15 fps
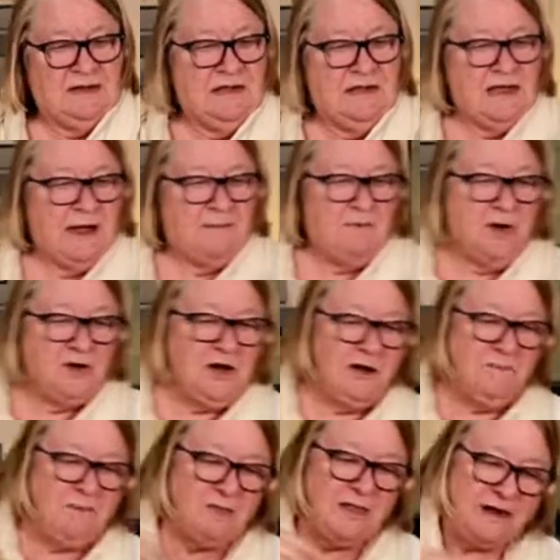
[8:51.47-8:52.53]
I'm not going to
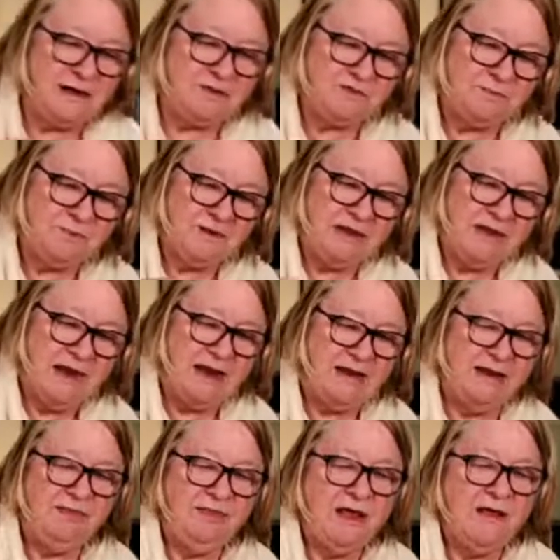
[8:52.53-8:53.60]
put that extra bit of
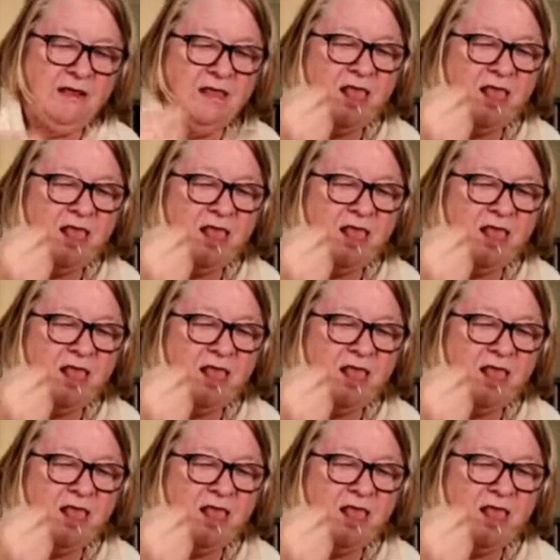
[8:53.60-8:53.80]
cayenne in there.